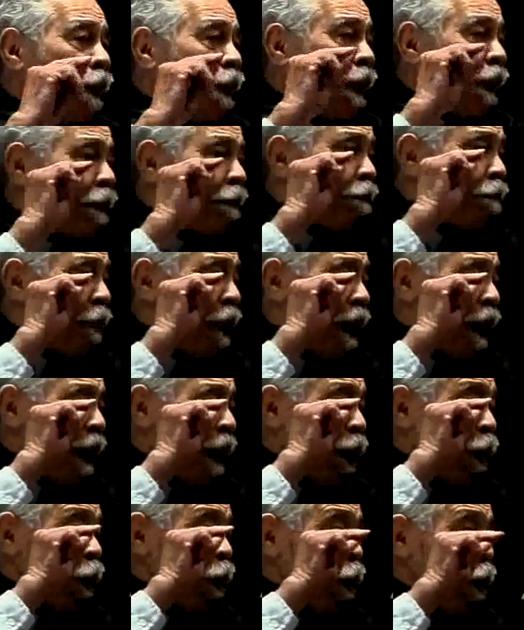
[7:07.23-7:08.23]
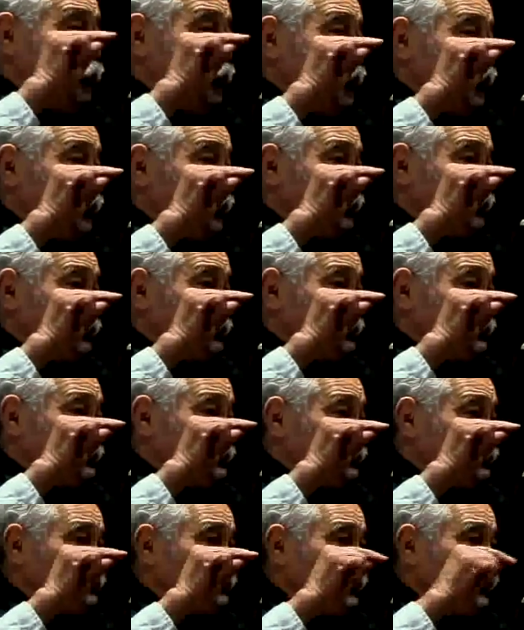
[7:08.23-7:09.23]
that my works
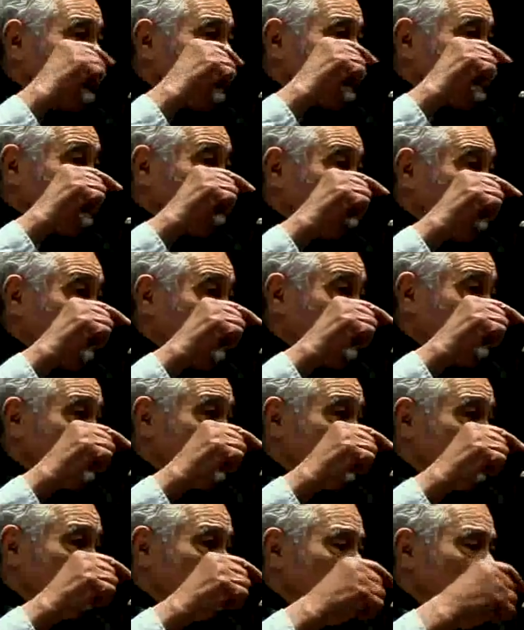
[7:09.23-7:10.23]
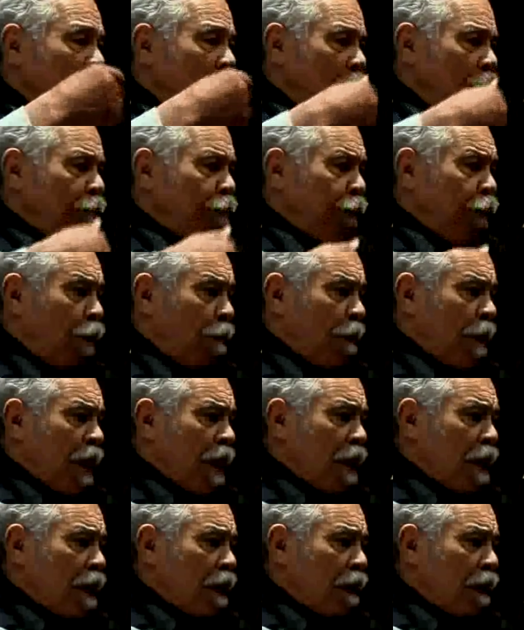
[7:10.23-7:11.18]
speak for me.